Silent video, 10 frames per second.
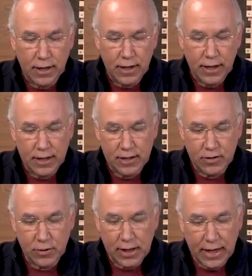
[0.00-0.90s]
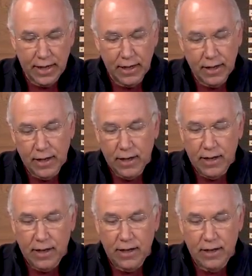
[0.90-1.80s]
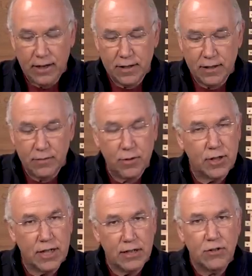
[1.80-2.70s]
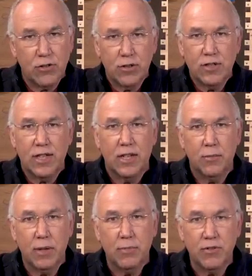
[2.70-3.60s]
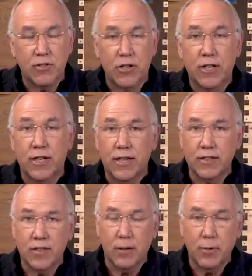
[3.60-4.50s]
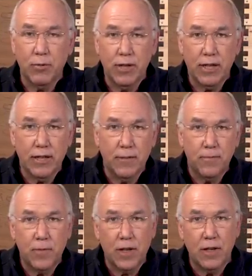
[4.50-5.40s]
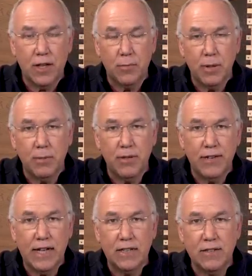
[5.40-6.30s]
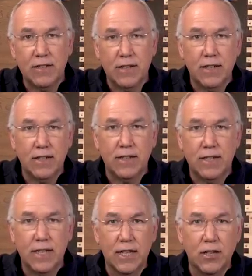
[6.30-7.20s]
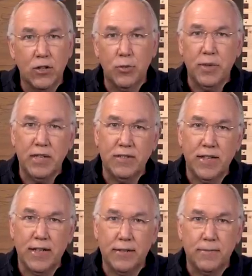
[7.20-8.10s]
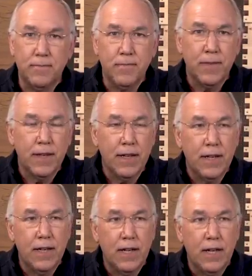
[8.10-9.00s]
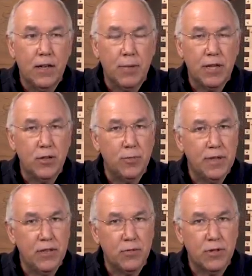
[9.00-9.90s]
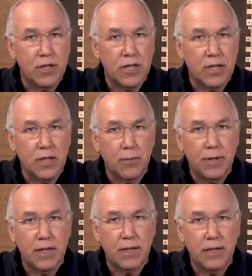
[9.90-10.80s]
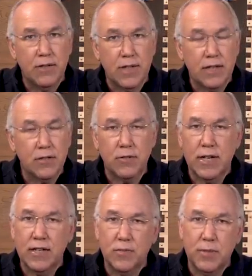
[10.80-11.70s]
and that's okay. Uh, we're geared towards getting people started. This coming week, a lot of people have asked, uh, did I get the new bees yet? And by new bees, we're talking about the Saskatraz